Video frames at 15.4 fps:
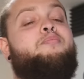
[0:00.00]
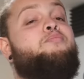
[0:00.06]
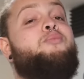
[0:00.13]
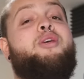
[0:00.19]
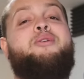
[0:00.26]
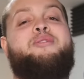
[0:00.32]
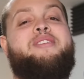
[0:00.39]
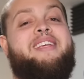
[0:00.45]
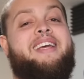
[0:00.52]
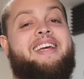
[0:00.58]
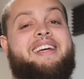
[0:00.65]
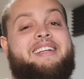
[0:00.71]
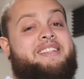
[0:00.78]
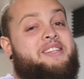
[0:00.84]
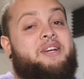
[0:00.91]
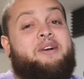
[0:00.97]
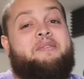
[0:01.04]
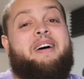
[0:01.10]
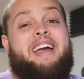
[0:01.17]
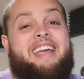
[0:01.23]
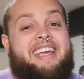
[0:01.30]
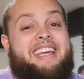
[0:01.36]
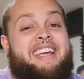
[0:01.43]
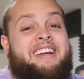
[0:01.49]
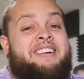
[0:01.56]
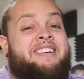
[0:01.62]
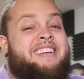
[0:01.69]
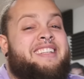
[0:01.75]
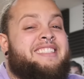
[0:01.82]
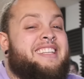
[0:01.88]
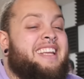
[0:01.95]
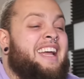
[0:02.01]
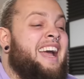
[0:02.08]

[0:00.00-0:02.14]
Music to my ears.